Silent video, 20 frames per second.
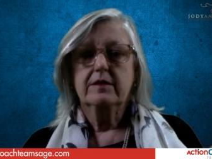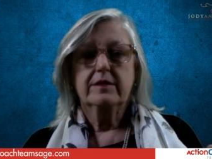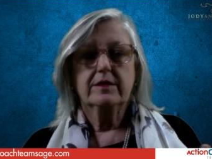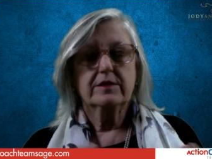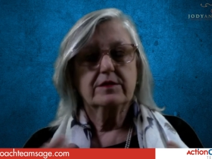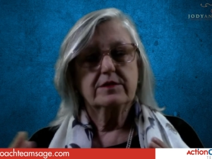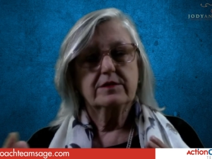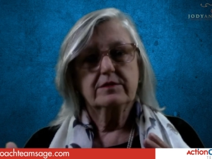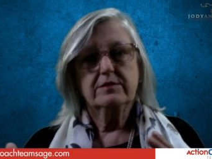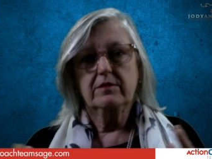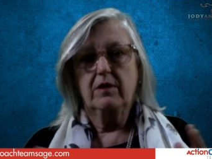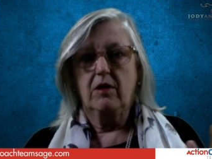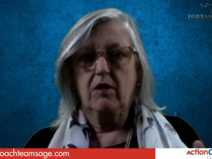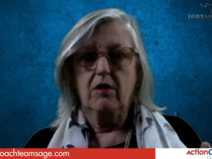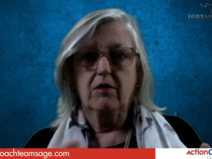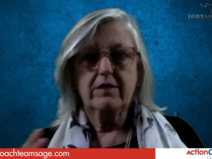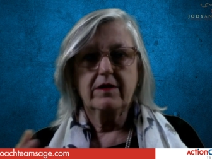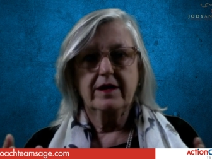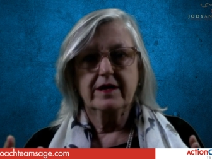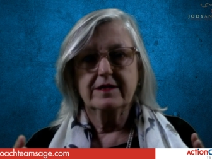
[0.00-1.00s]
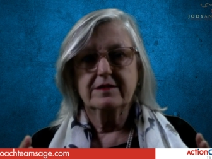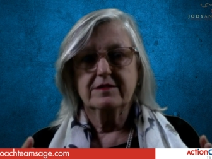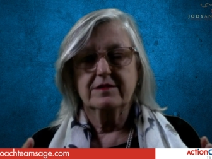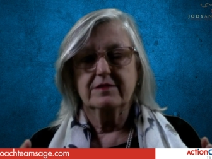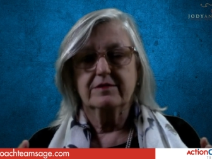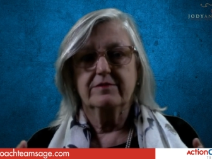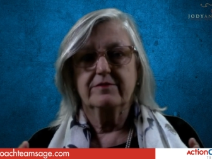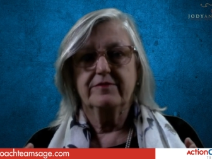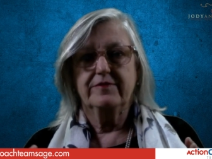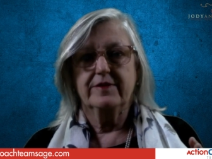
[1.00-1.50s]
There's all kinds
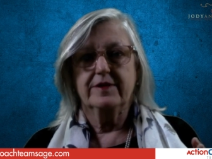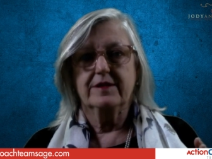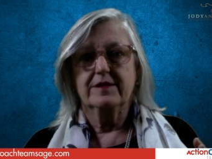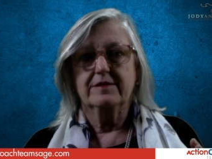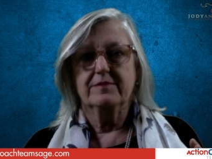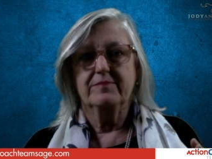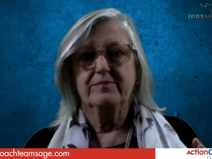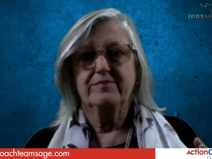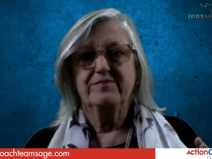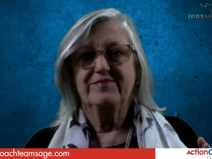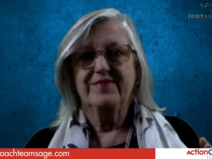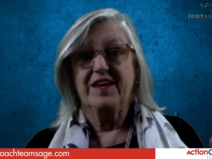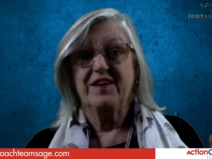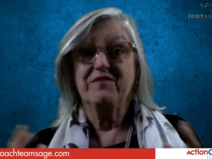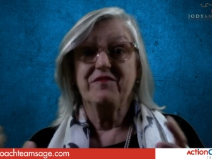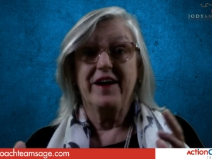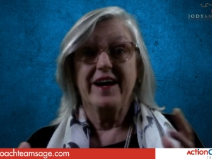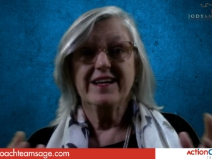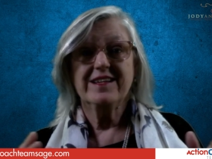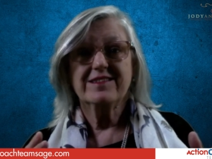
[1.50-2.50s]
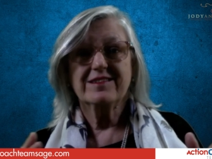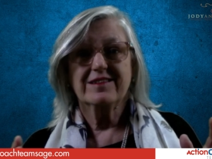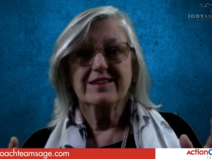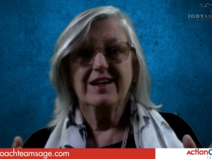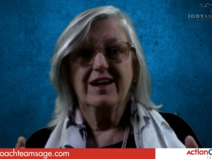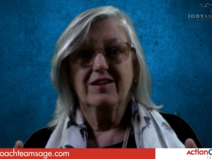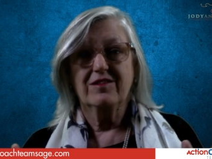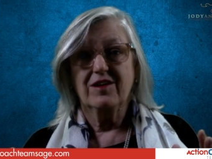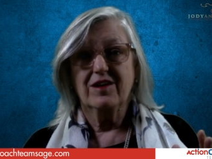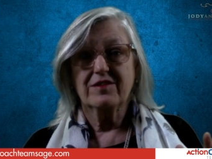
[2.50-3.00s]
of um, advice on
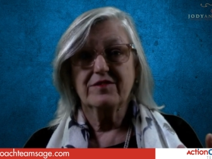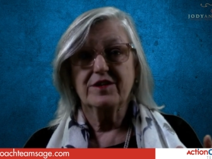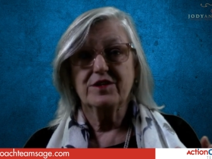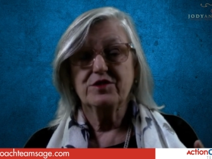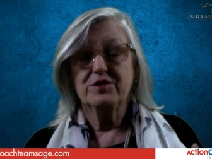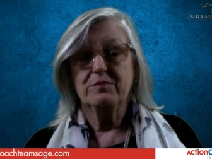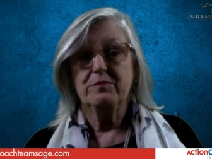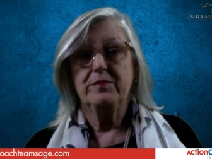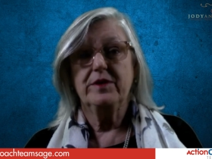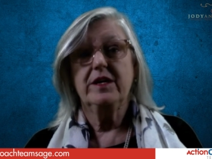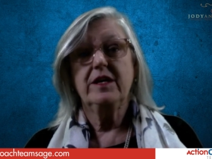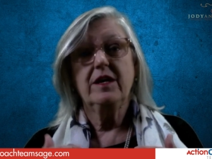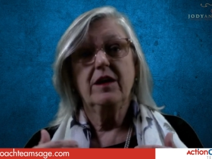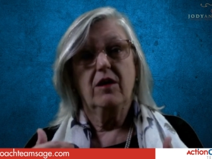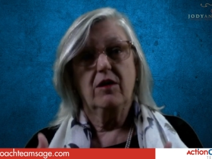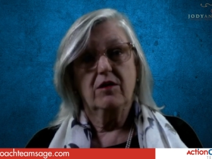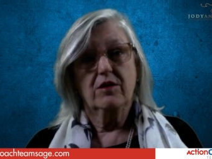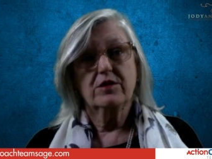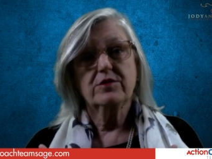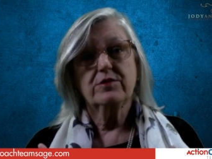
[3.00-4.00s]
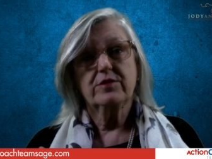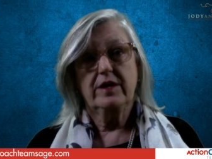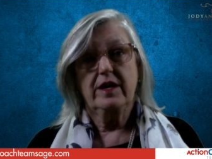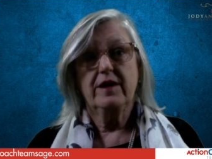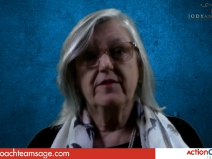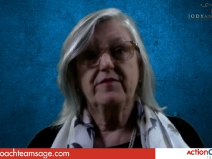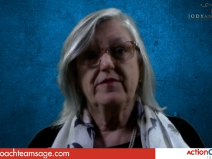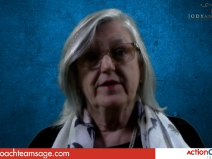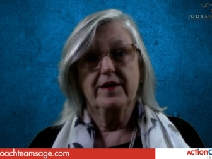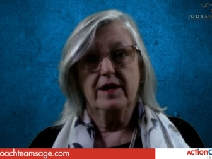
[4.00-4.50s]
how long they should be. Ours are
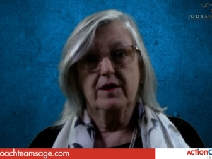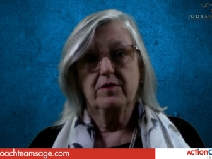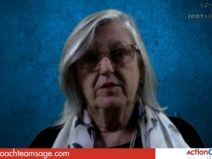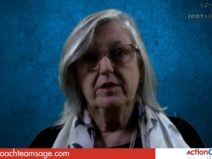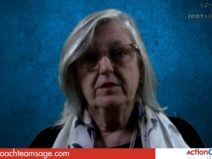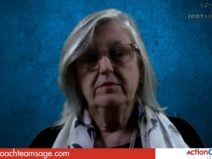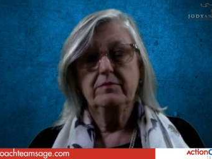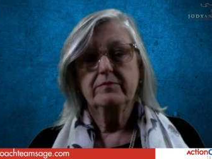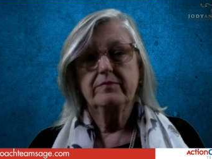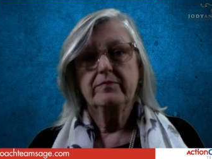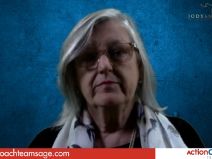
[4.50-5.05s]
half an hour.